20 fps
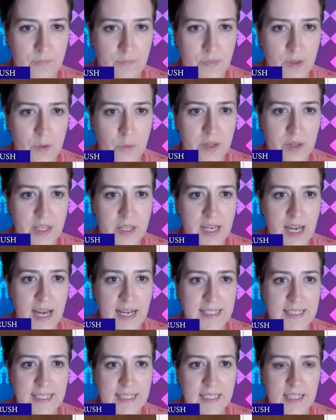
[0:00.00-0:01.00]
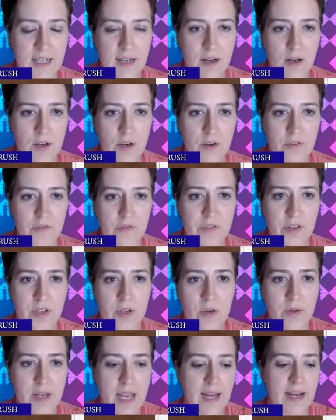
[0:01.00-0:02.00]
with the idea of,
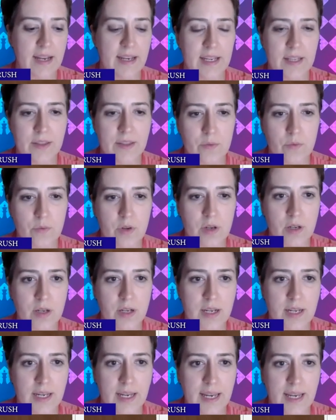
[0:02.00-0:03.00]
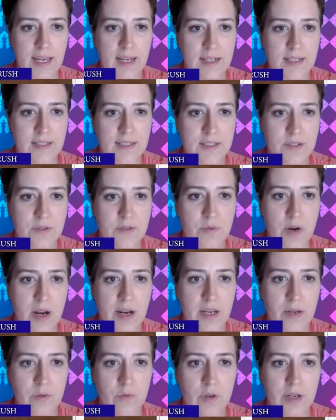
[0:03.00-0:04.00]
getting in the rook and
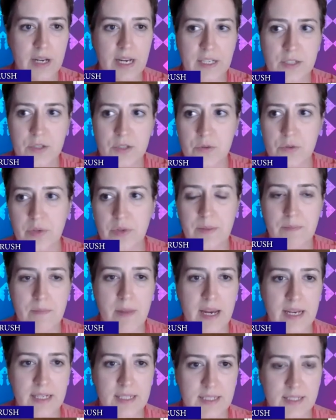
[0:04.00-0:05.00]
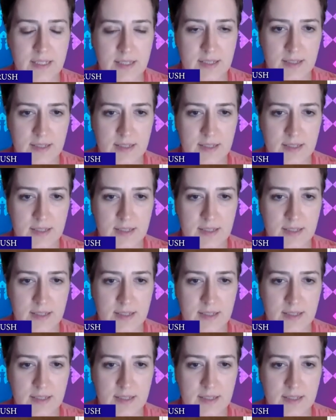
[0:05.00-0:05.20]
threatening rook h3 mate.